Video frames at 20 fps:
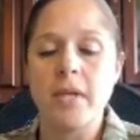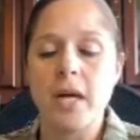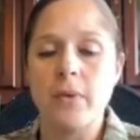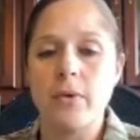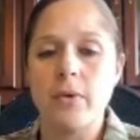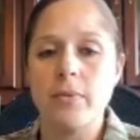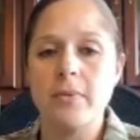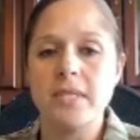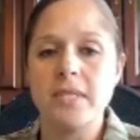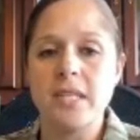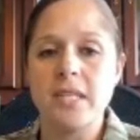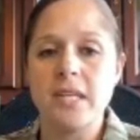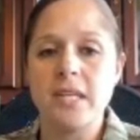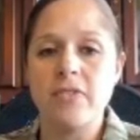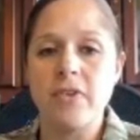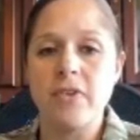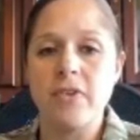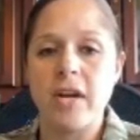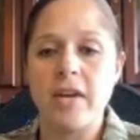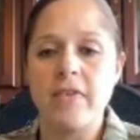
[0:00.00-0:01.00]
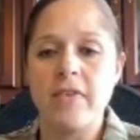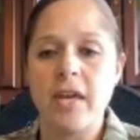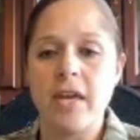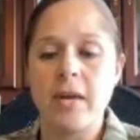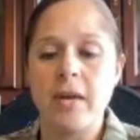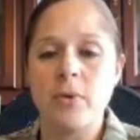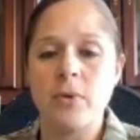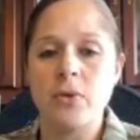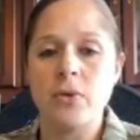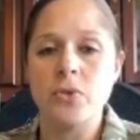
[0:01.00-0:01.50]
Now we're missing 5
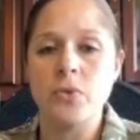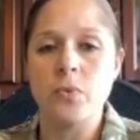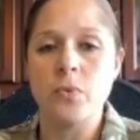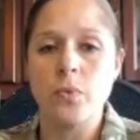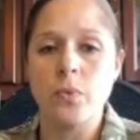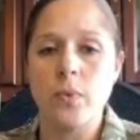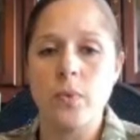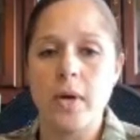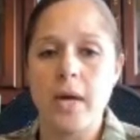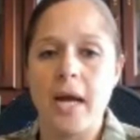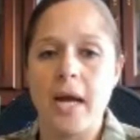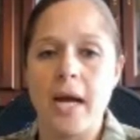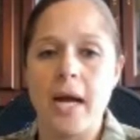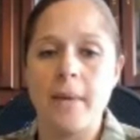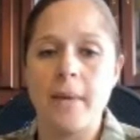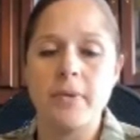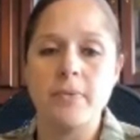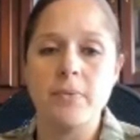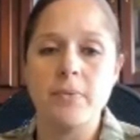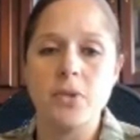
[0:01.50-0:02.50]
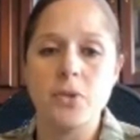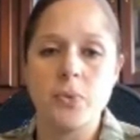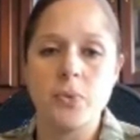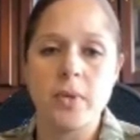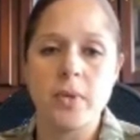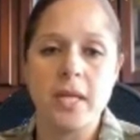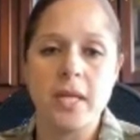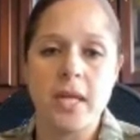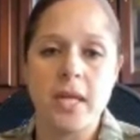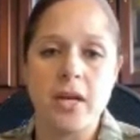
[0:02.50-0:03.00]
hammers. What happened
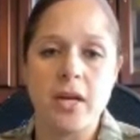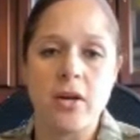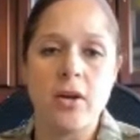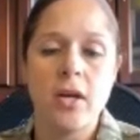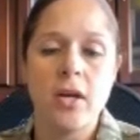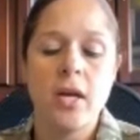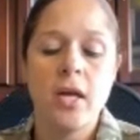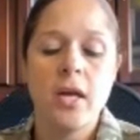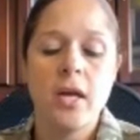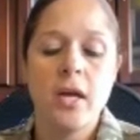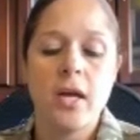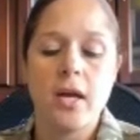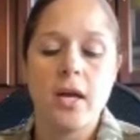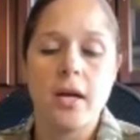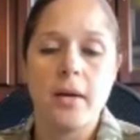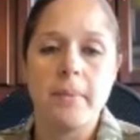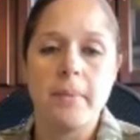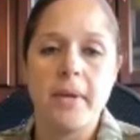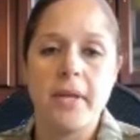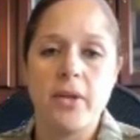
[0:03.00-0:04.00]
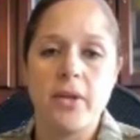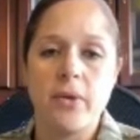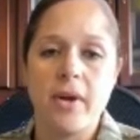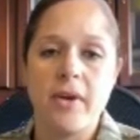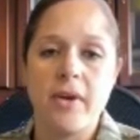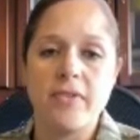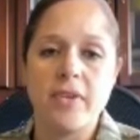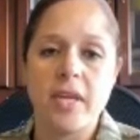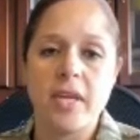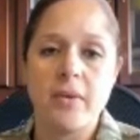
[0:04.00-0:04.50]
between here? And you
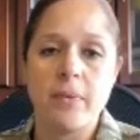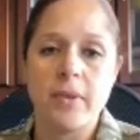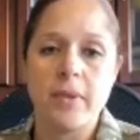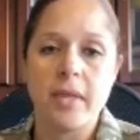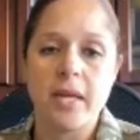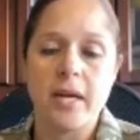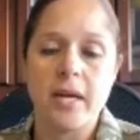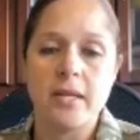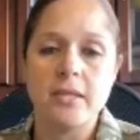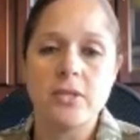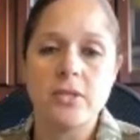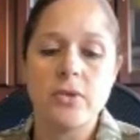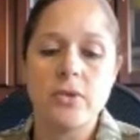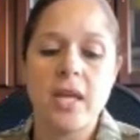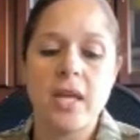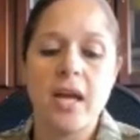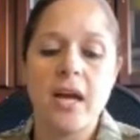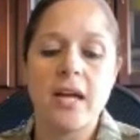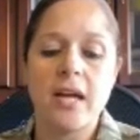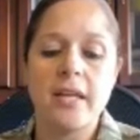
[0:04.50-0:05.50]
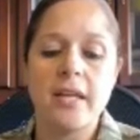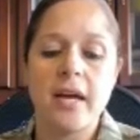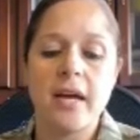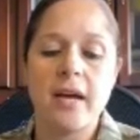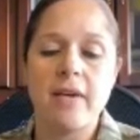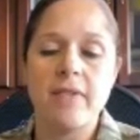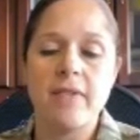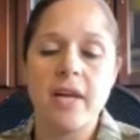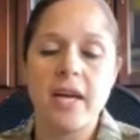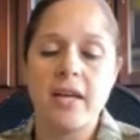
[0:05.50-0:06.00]
have to get with that. So they had to
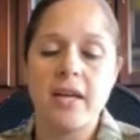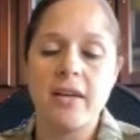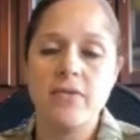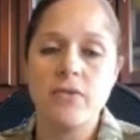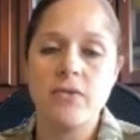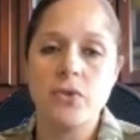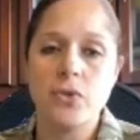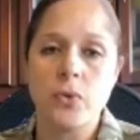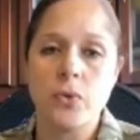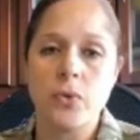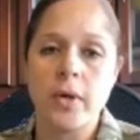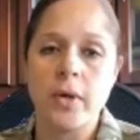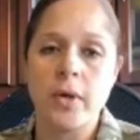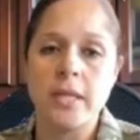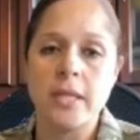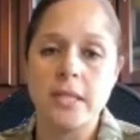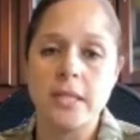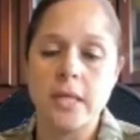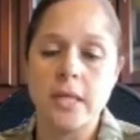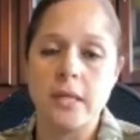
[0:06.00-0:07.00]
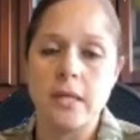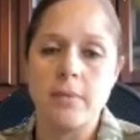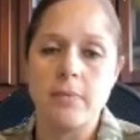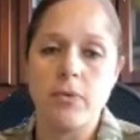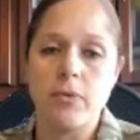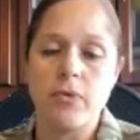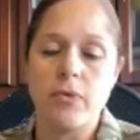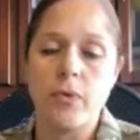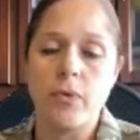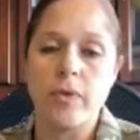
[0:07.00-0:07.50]
have that inventory done
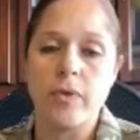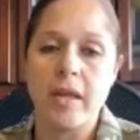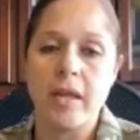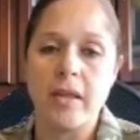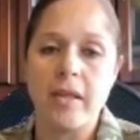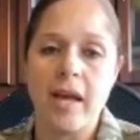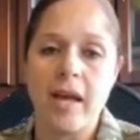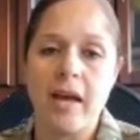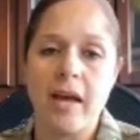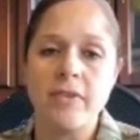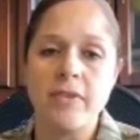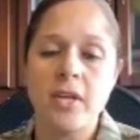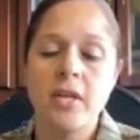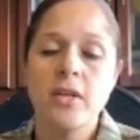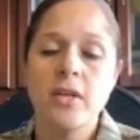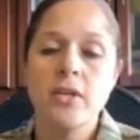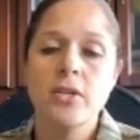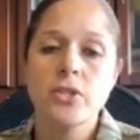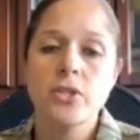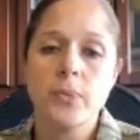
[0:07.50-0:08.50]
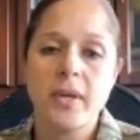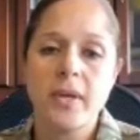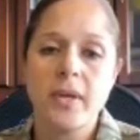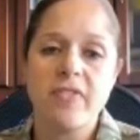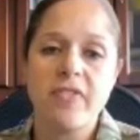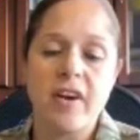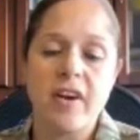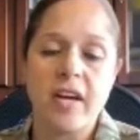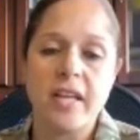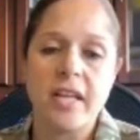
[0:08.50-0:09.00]
before they left, so we
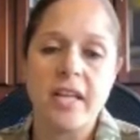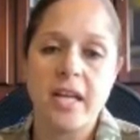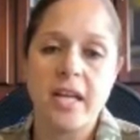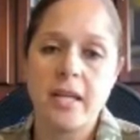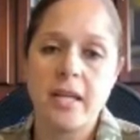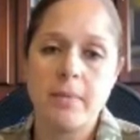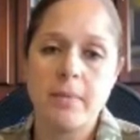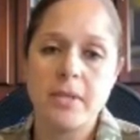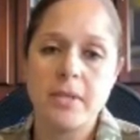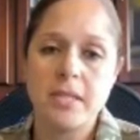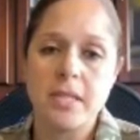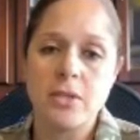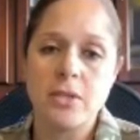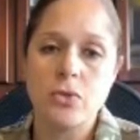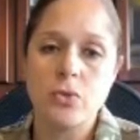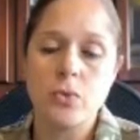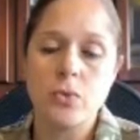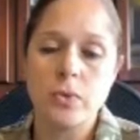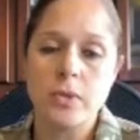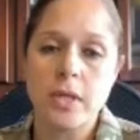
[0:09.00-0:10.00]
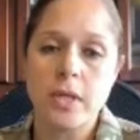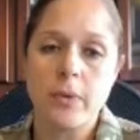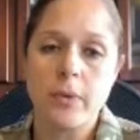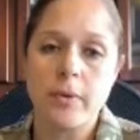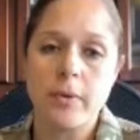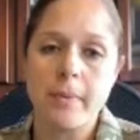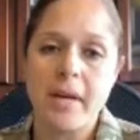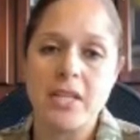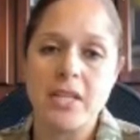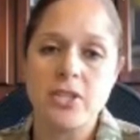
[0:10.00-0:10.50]
could find any missing tools that
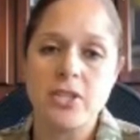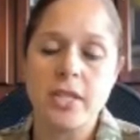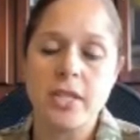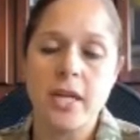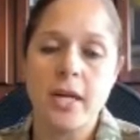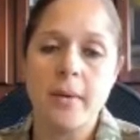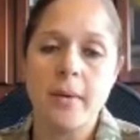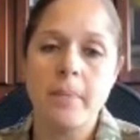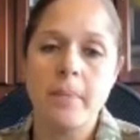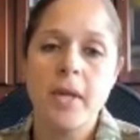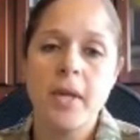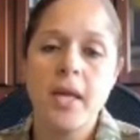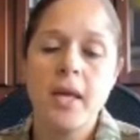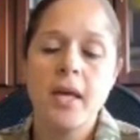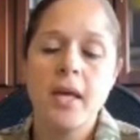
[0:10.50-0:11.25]
weren't matching up.